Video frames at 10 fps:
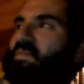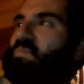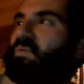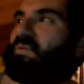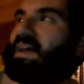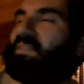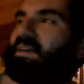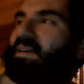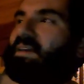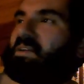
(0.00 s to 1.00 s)

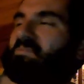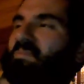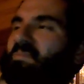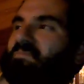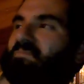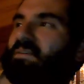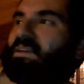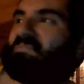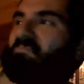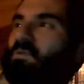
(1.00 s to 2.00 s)
Baratheon and his best friend
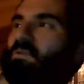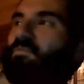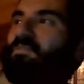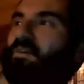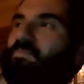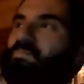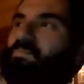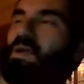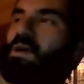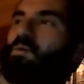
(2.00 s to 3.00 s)
gets more overt.
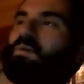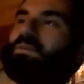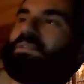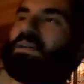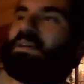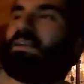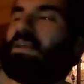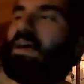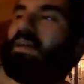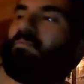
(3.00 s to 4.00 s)
Where it's like
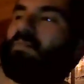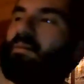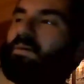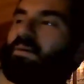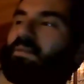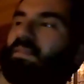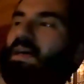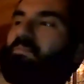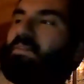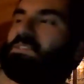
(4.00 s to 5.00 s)
Ned and Robert
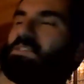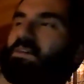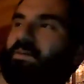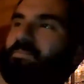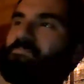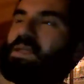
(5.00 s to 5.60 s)
laugh at each other.